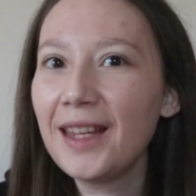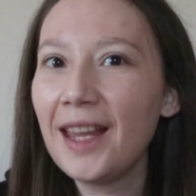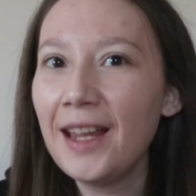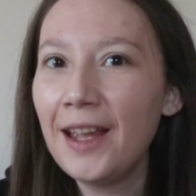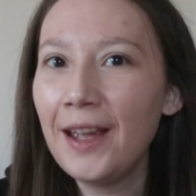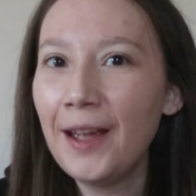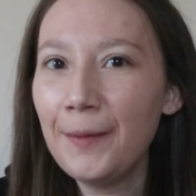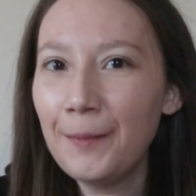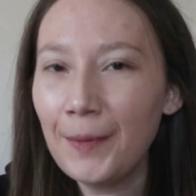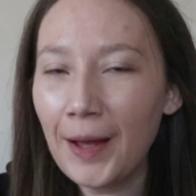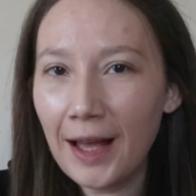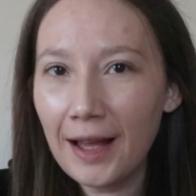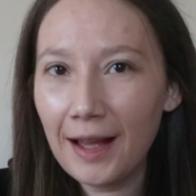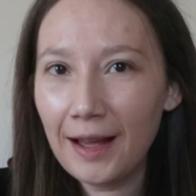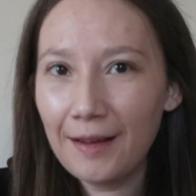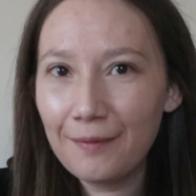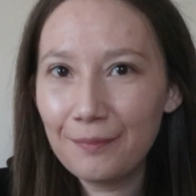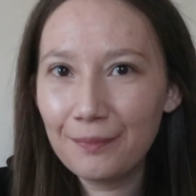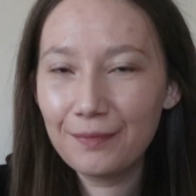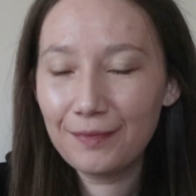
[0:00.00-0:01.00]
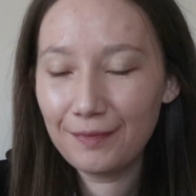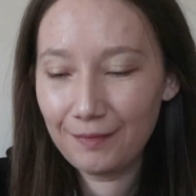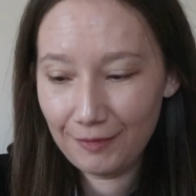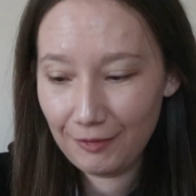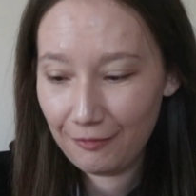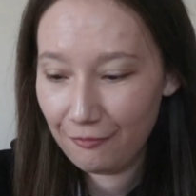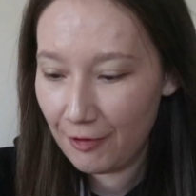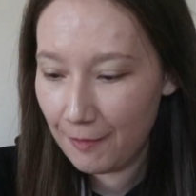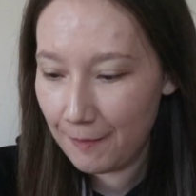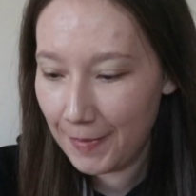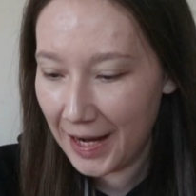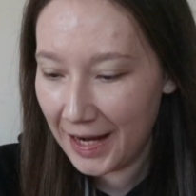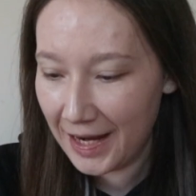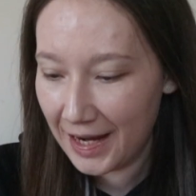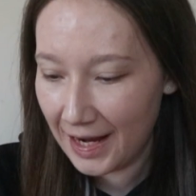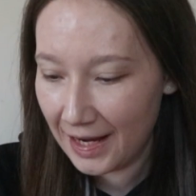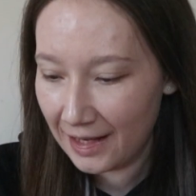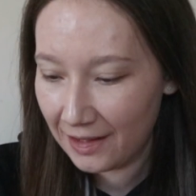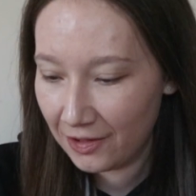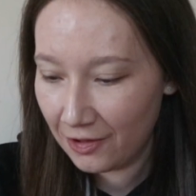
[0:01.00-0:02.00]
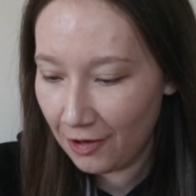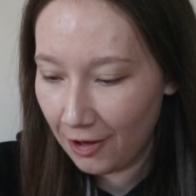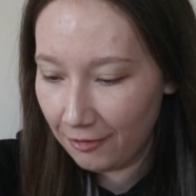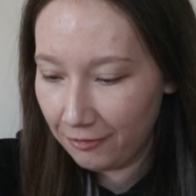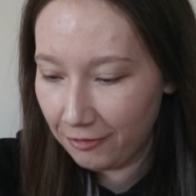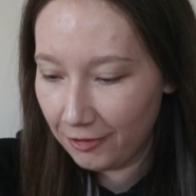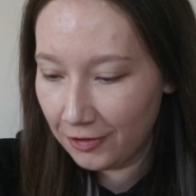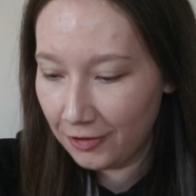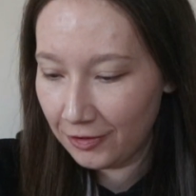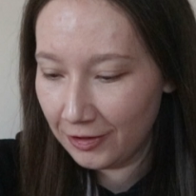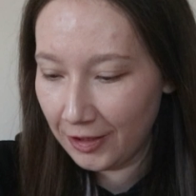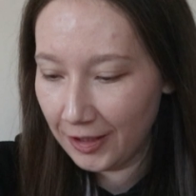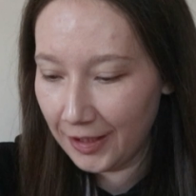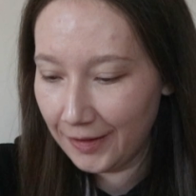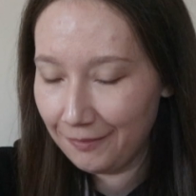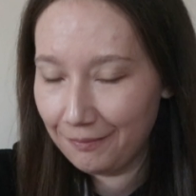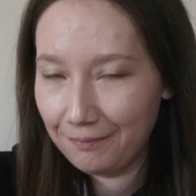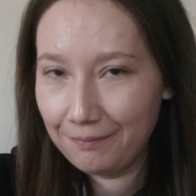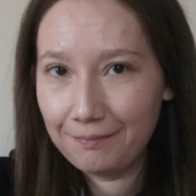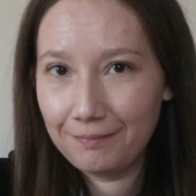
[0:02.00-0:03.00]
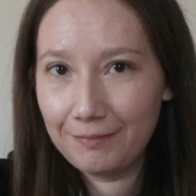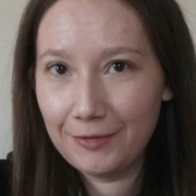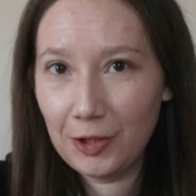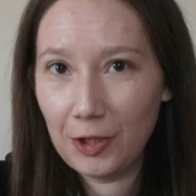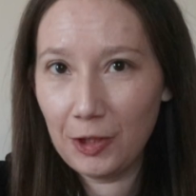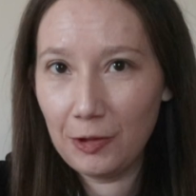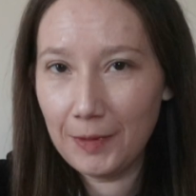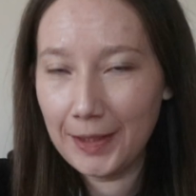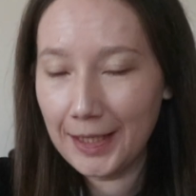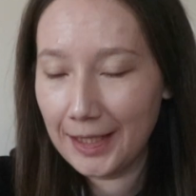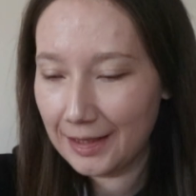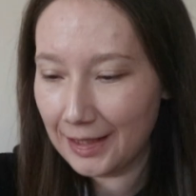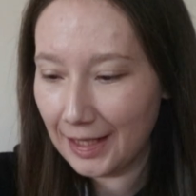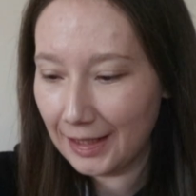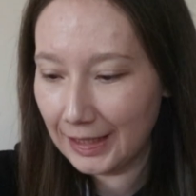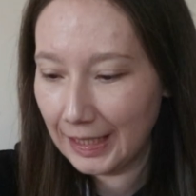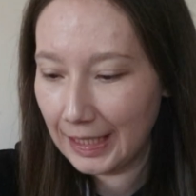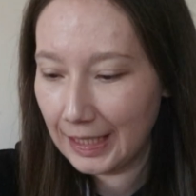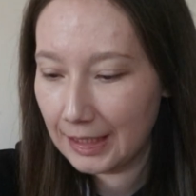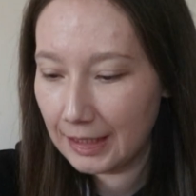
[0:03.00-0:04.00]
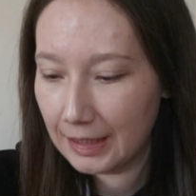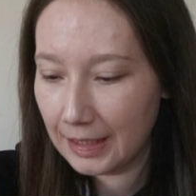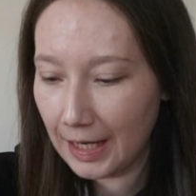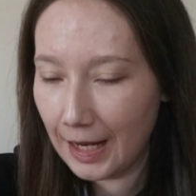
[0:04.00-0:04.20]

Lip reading: For me, it's not for another 2 weeks at least.